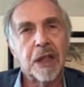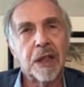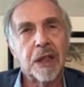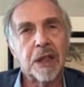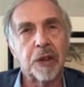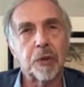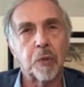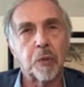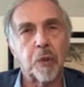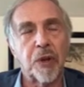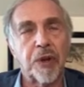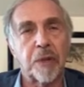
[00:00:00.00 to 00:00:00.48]

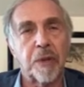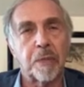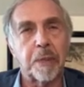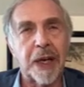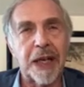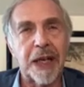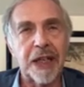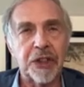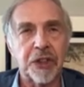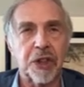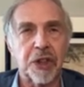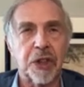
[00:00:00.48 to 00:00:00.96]
is with a
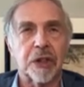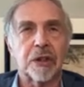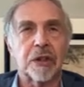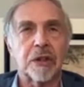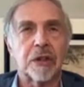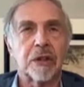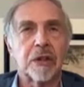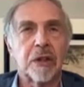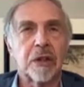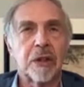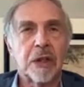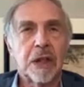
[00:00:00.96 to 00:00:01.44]

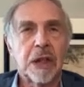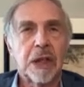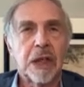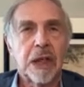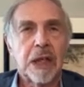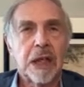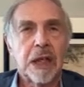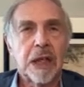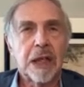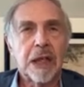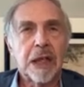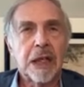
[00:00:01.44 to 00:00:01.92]
patient.
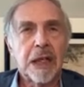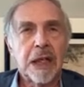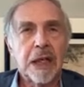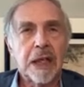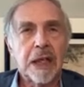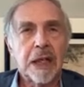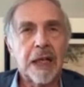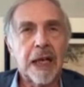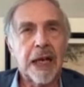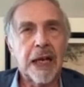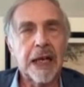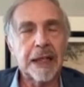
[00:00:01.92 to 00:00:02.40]

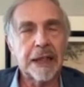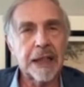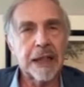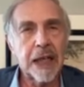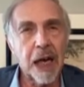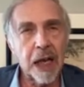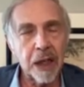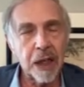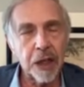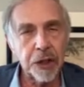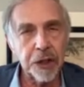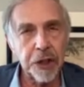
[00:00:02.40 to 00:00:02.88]

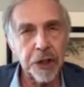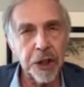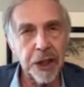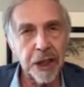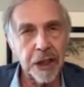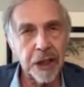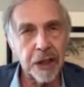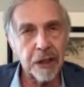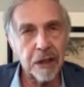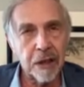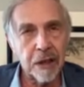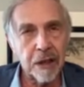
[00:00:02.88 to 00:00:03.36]

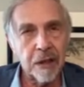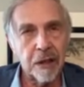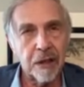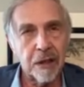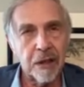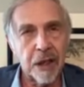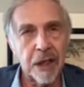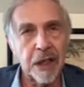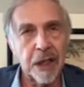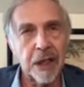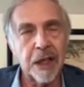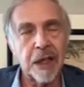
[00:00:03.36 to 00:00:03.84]
Acknowledging
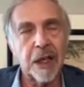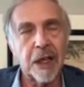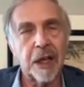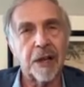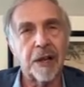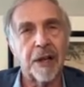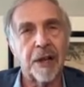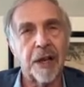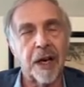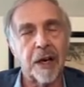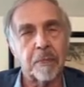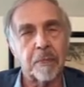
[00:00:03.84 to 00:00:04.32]

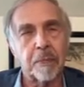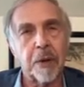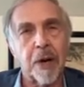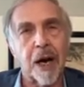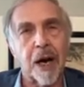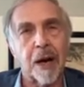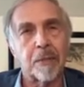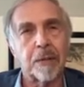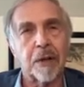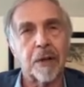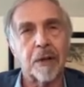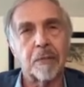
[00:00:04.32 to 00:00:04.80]
their
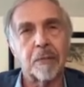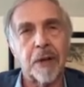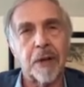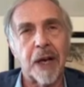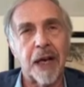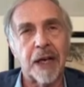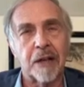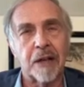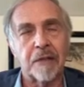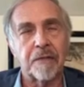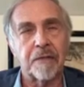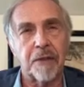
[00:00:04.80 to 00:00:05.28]
problem
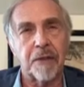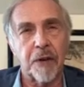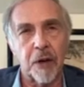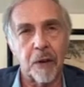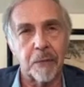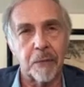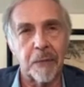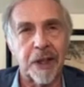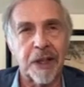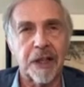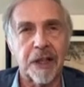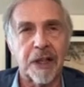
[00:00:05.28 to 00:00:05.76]
and
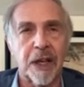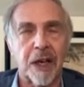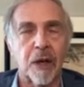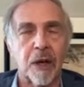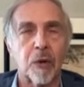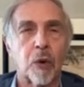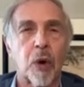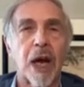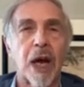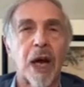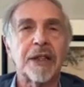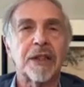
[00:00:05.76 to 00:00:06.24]
affirming their
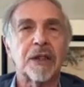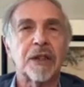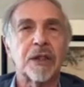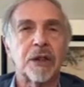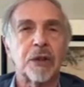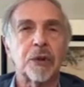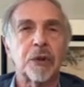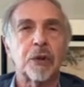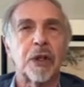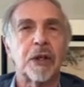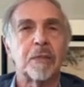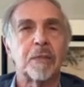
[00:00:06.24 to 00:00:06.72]
right to
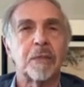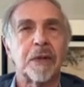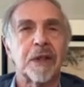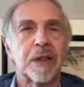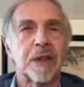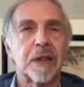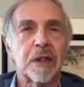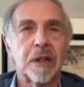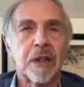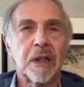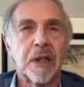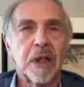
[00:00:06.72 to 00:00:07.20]

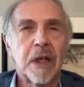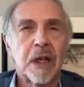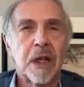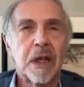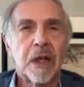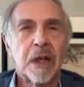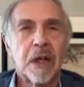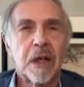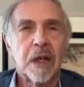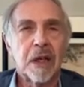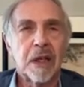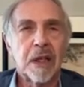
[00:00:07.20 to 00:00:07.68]
treatment
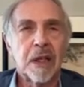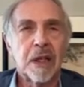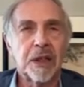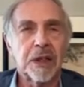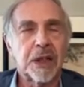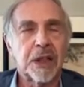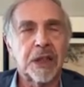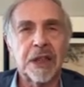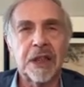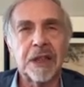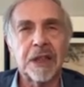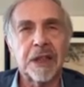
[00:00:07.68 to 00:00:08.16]

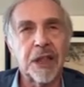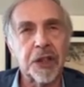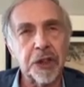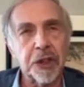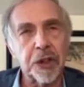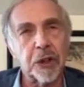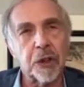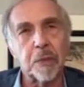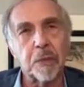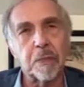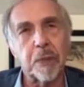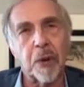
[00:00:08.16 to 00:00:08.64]
is the
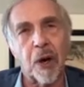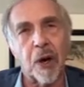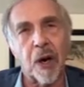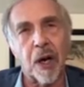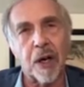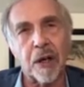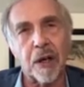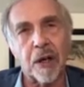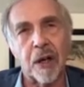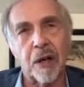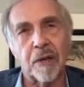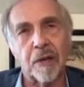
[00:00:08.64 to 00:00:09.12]
initial
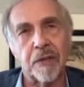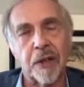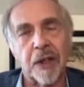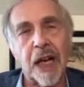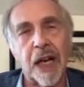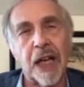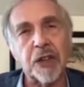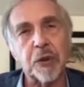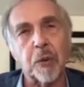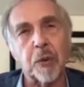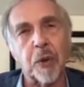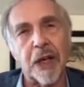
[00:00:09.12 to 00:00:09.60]
part of it.
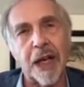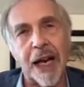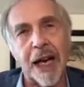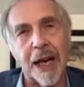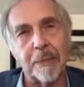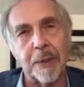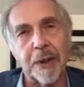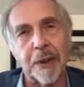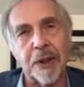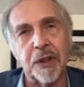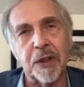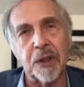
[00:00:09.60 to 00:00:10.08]
That's what
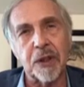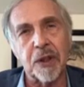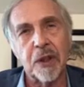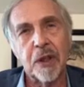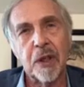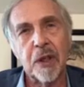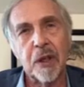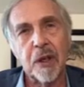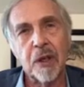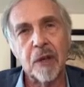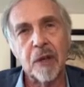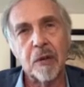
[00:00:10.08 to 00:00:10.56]
happens
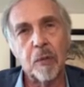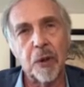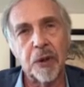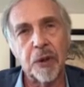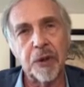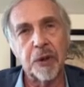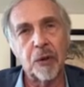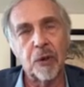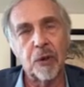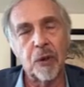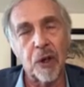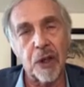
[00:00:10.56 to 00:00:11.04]
when
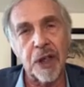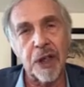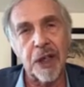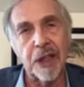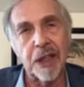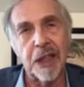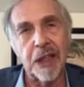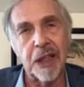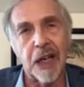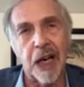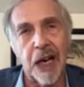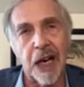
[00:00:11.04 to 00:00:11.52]
you look
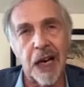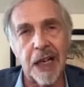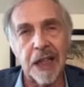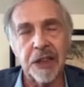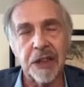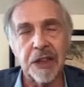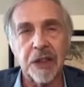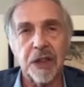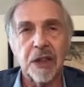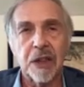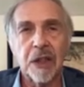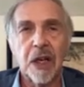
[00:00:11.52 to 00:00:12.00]
in the
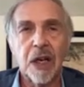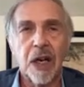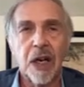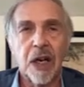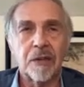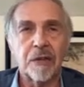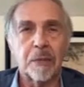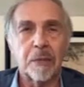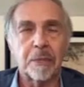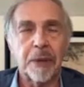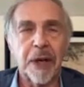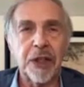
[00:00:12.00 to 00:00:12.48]
eyes
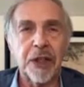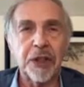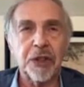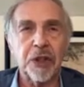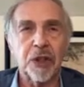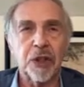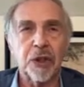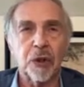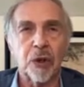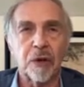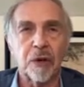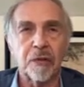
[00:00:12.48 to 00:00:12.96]
of a
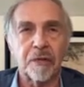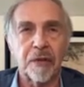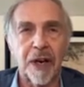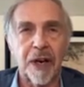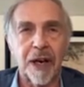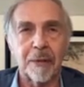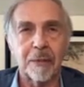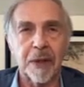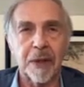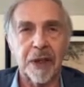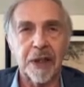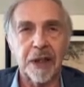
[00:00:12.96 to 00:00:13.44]
patient or a
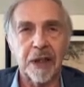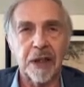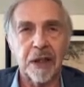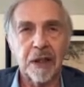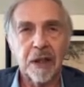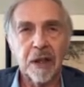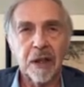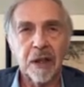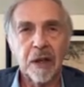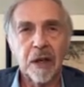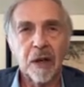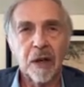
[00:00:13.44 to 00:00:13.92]
family,
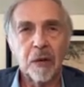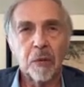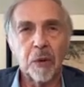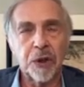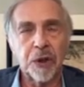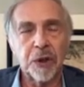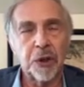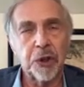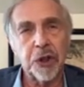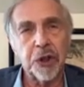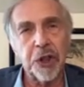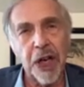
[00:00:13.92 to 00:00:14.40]

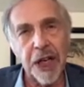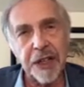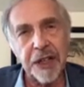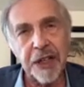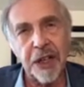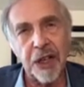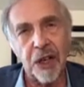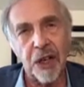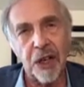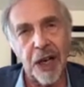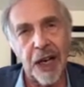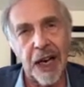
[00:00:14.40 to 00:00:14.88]
when you shake
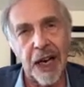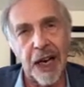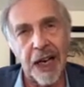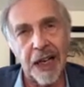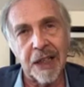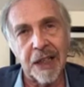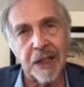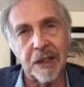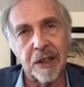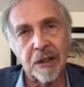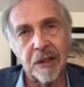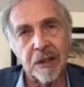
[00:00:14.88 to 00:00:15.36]
their
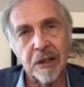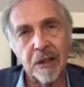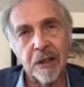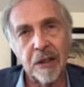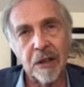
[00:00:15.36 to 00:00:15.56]
hand,